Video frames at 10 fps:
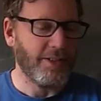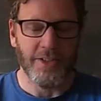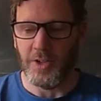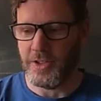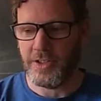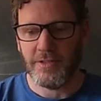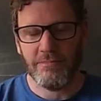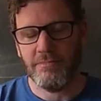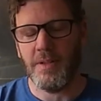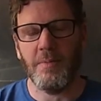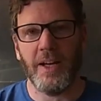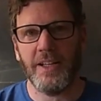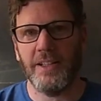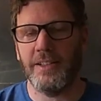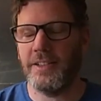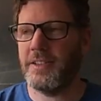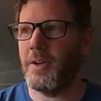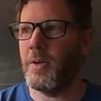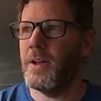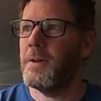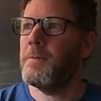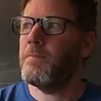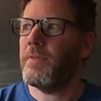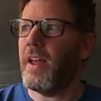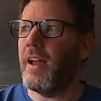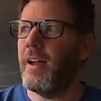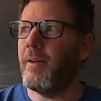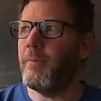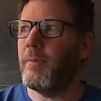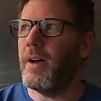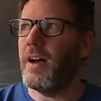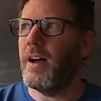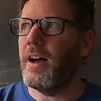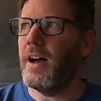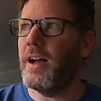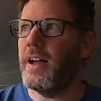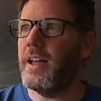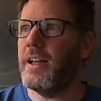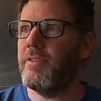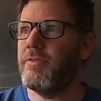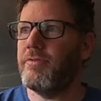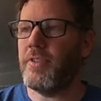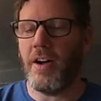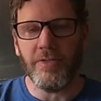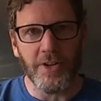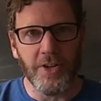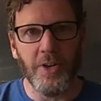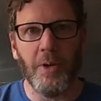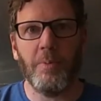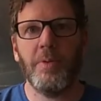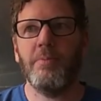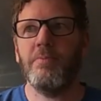It looks immaculate. So it offered it up